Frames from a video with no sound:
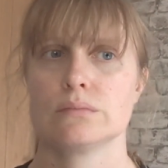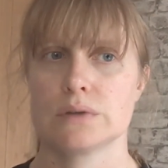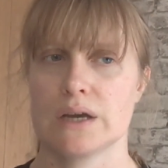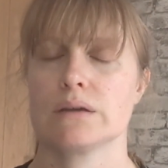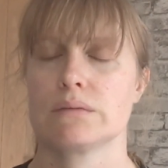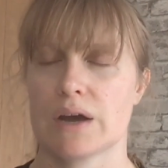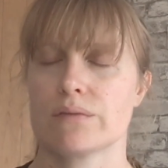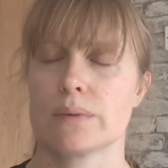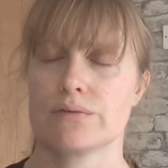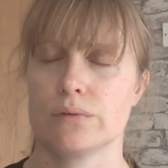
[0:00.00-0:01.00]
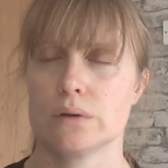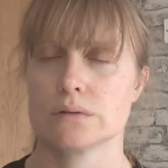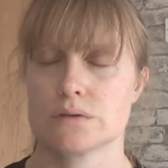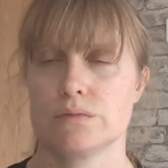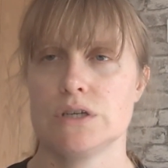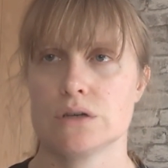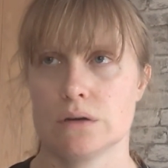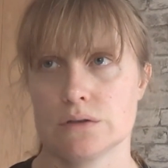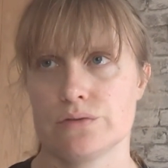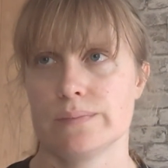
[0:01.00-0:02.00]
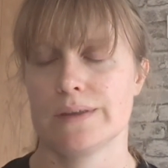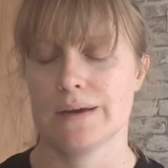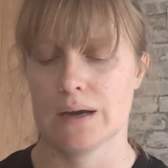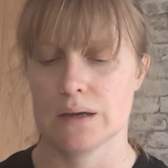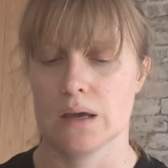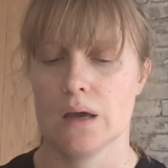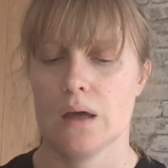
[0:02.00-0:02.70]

like gather my thoughts, recharge from the day.